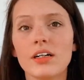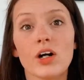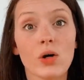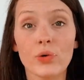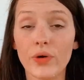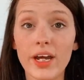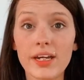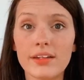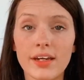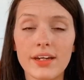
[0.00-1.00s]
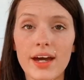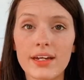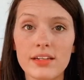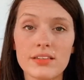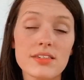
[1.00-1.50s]
great, like I
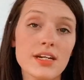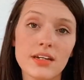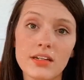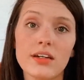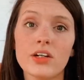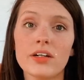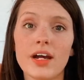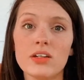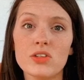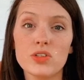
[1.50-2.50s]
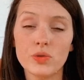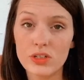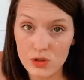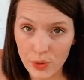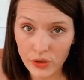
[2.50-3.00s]
can stay here and do
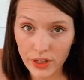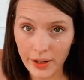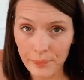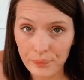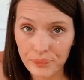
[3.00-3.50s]
this program.